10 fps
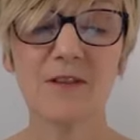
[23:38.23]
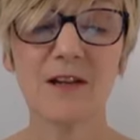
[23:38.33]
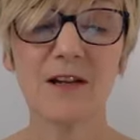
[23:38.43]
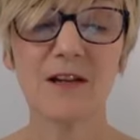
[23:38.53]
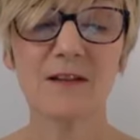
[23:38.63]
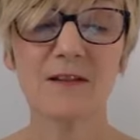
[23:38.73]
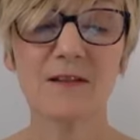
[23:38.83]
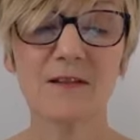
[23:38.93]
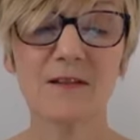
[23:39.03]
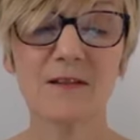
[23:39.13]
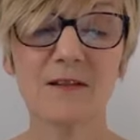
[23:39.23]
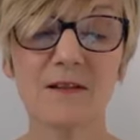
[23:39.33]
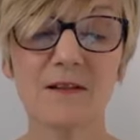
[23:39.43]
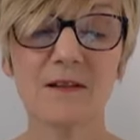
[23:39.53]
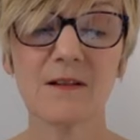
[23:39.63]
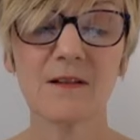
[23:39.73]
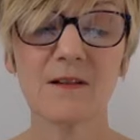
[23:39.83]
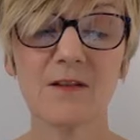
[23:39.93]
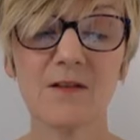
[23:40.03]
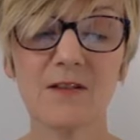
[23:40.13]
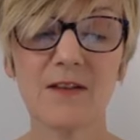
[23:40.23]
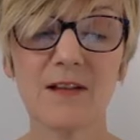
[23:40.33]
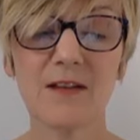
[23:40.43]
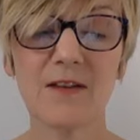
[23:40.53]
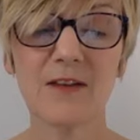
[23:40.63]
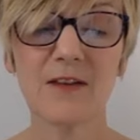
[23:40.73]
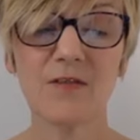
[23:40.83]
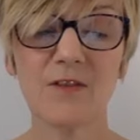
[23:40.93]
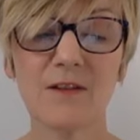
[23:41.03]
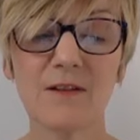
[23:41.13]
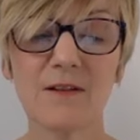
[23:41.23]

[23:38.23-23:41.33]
the legs, noticing how they feel.